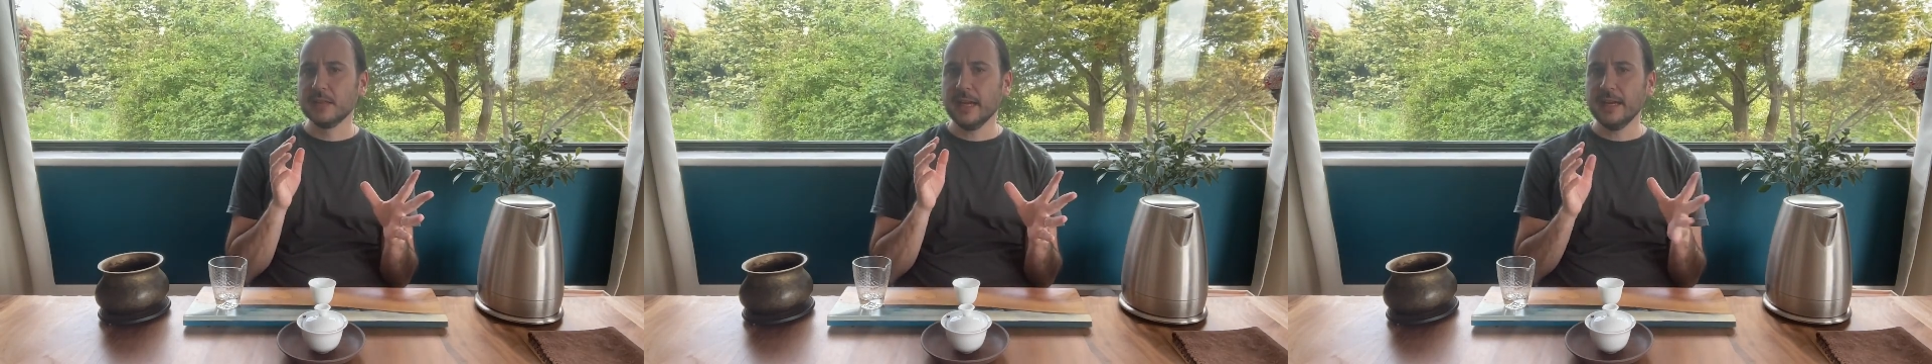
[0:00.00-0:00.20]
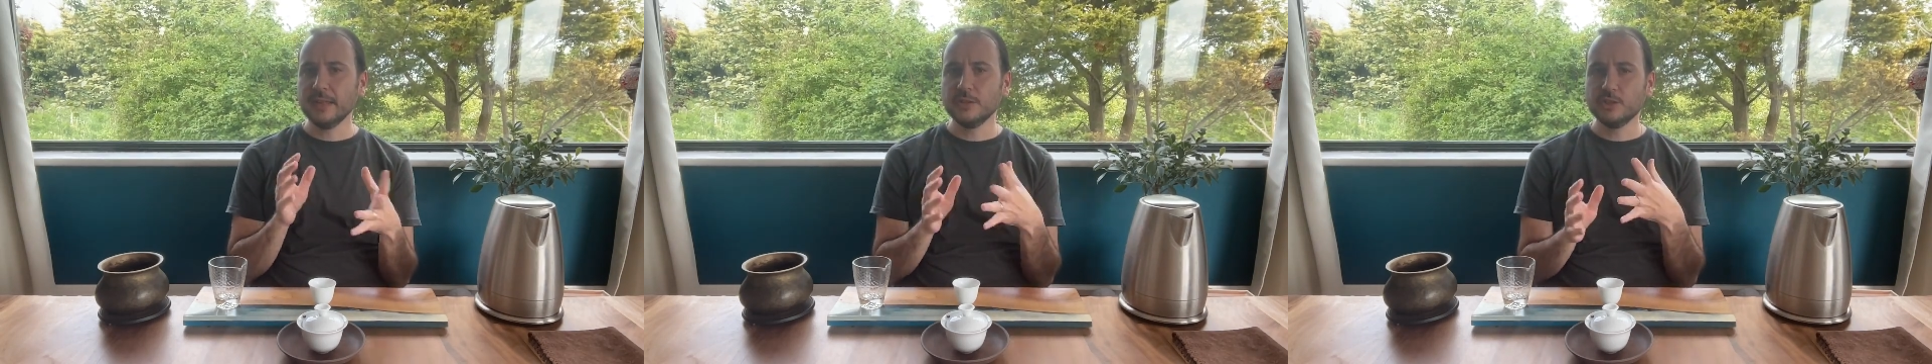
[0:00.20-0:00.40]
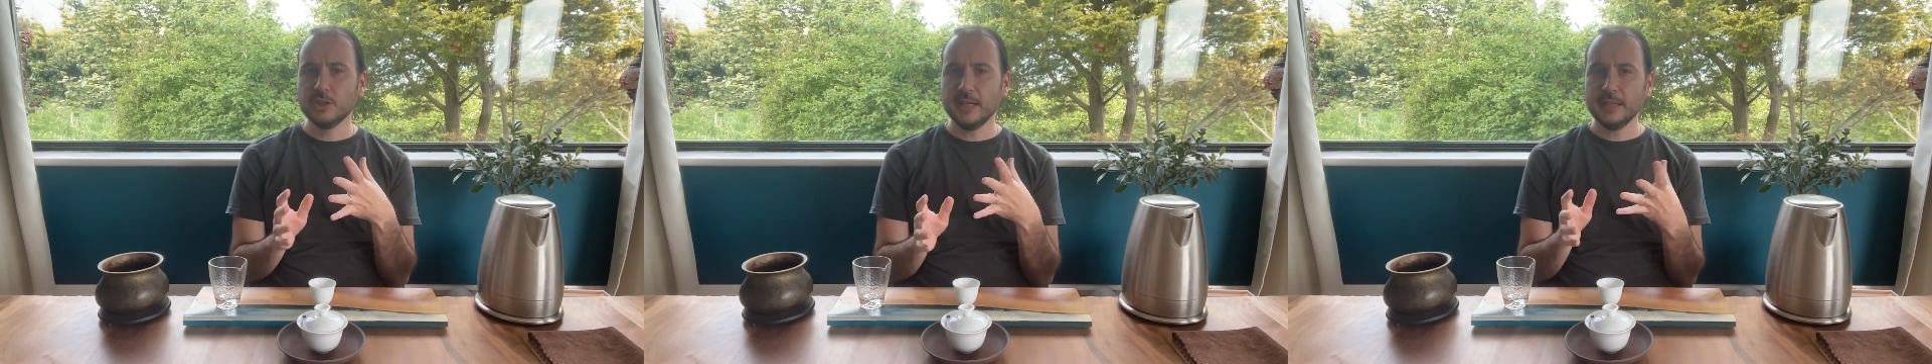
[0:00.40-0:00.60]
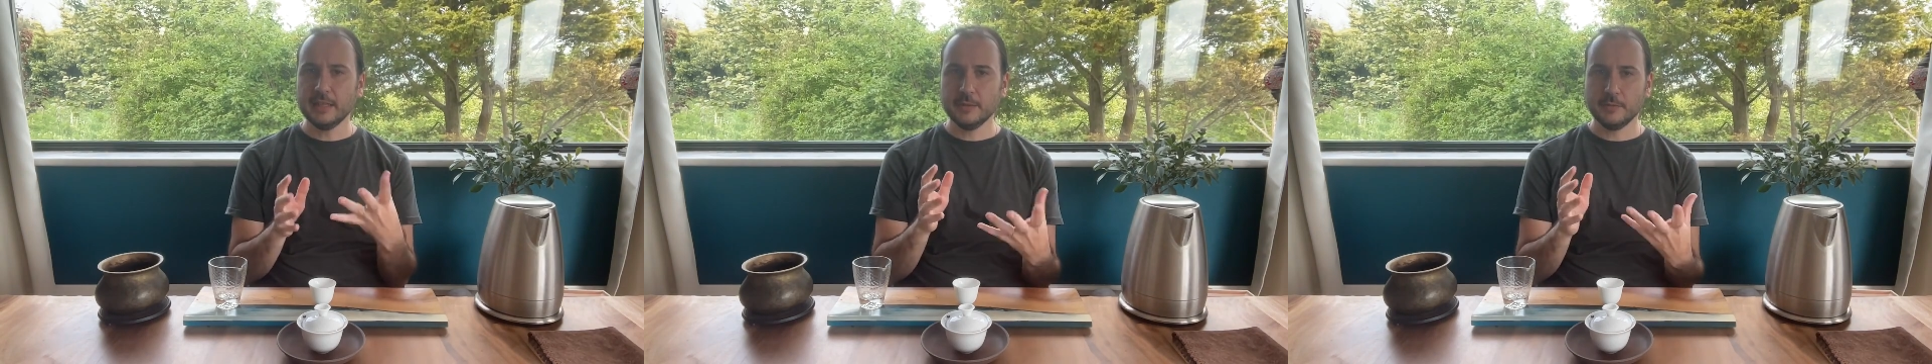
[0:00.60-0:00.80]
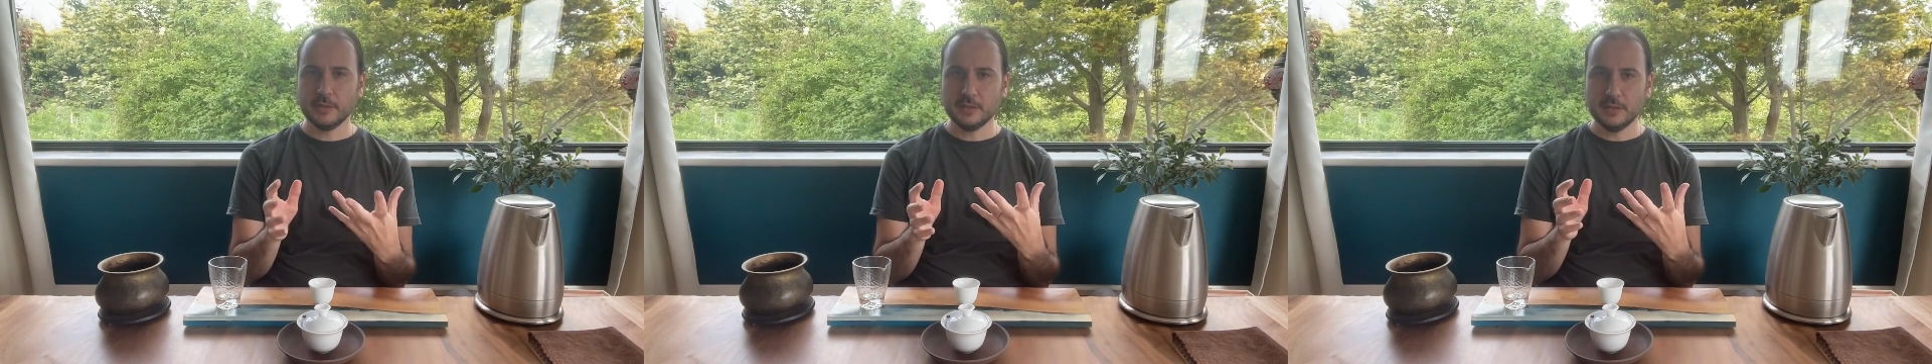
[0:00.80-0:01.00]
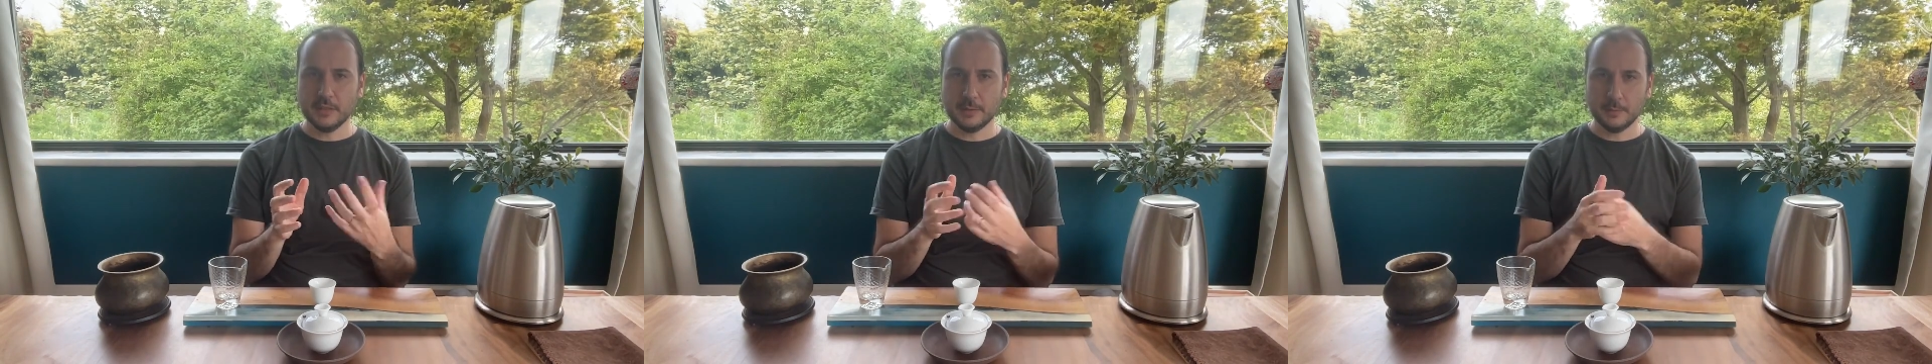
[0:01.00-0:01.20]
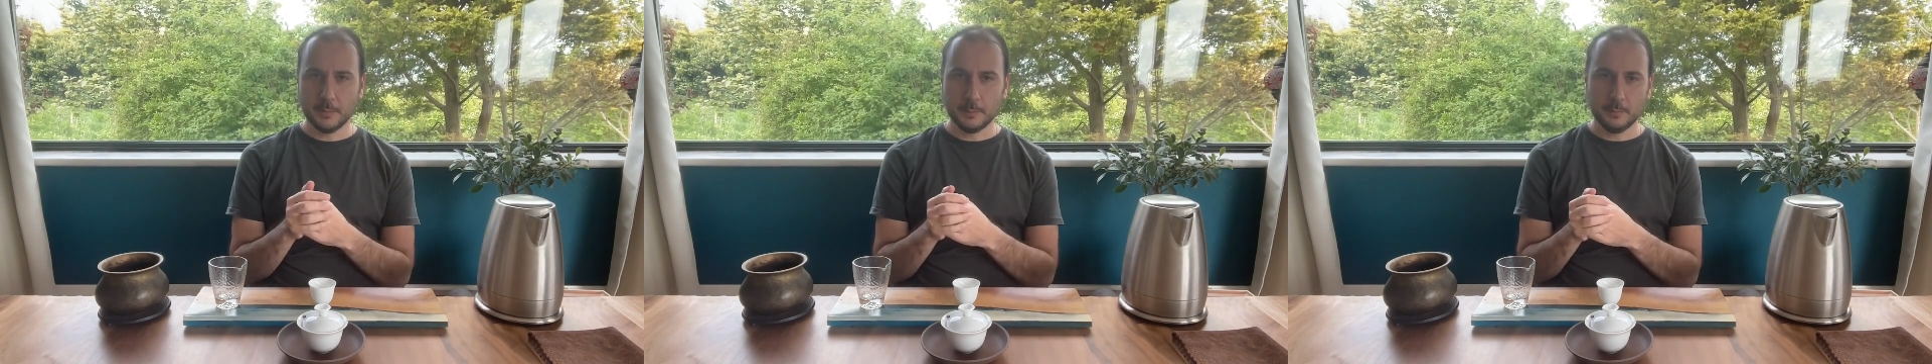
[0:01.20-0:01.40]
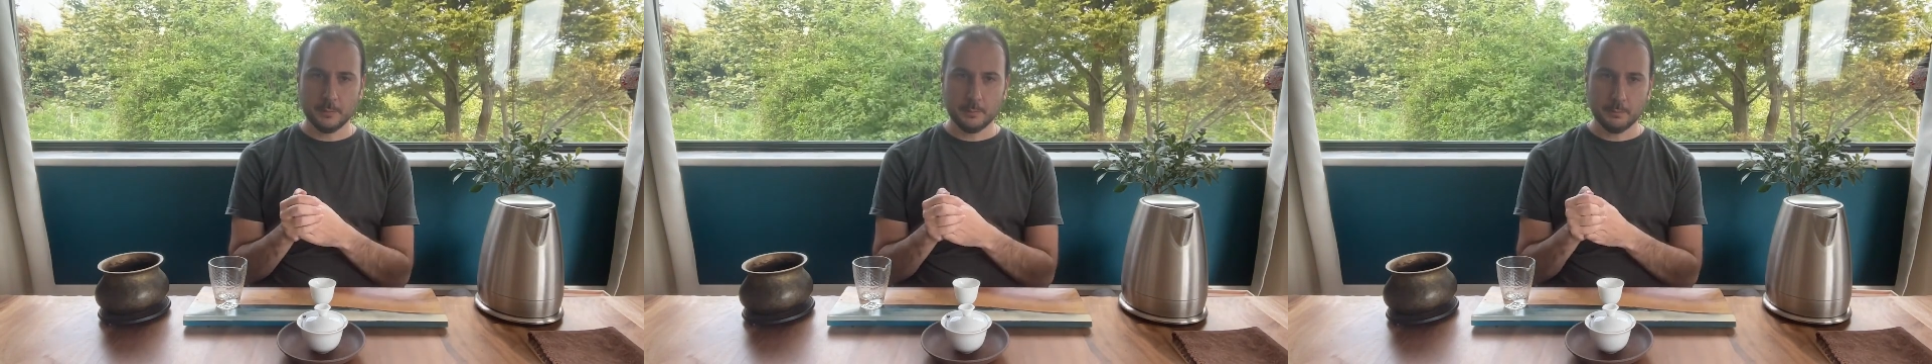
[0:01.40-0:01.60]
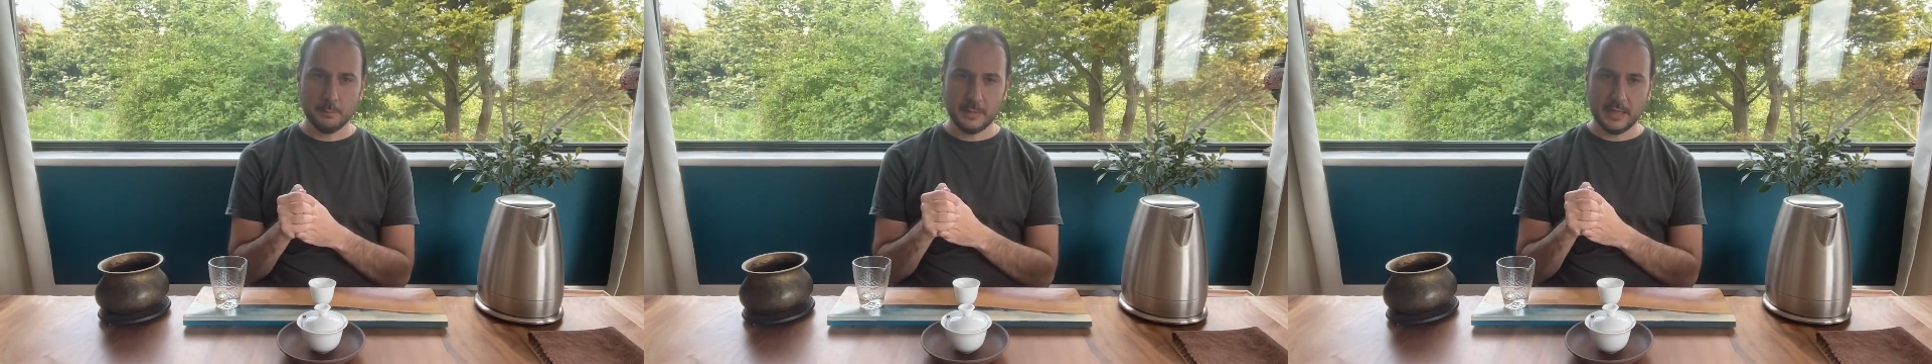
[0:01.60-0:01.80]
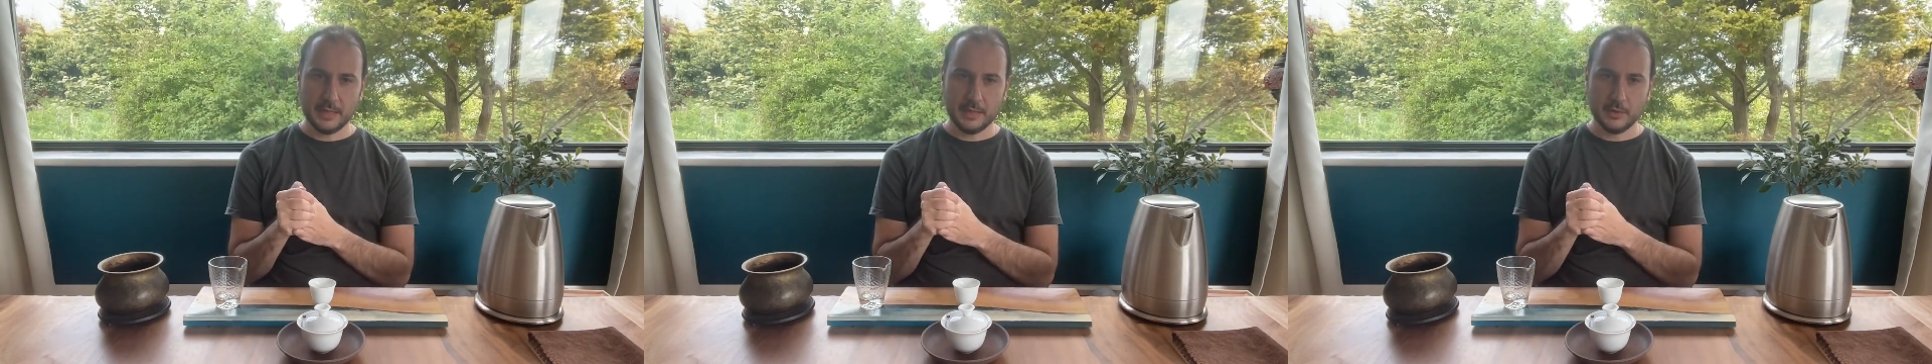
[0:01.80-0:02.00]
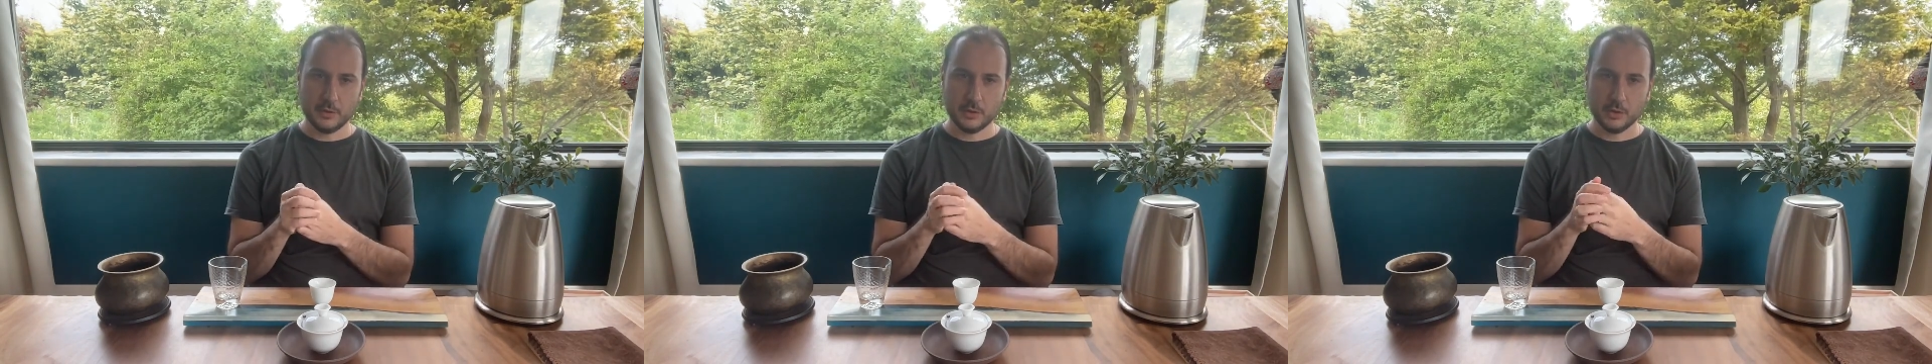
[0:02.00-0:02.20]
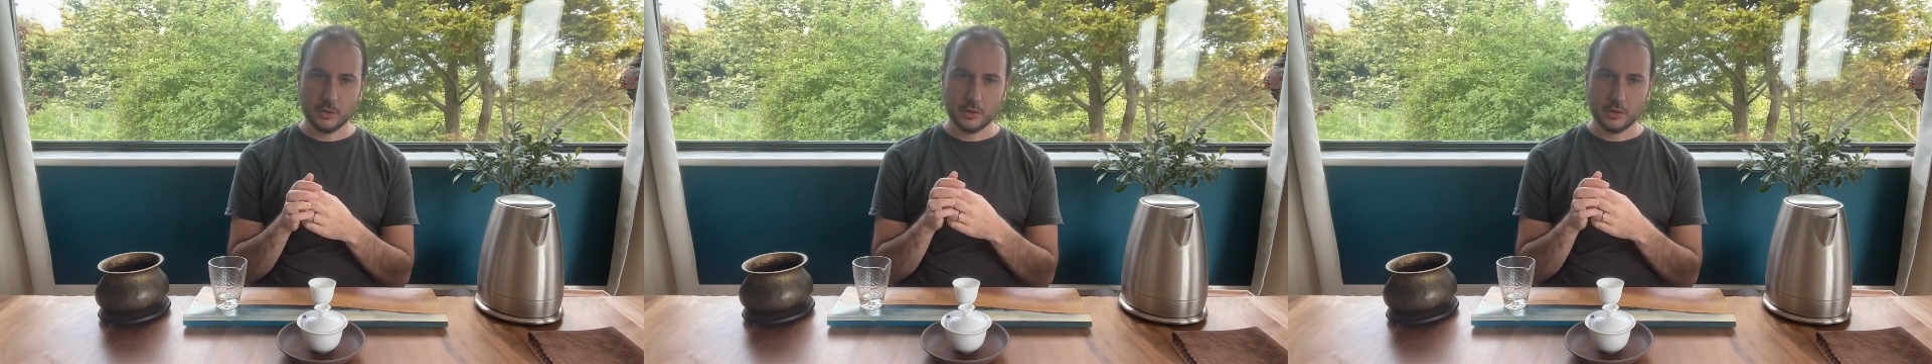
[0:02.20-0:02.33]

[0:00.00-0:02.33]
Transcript: Any given tea can be made,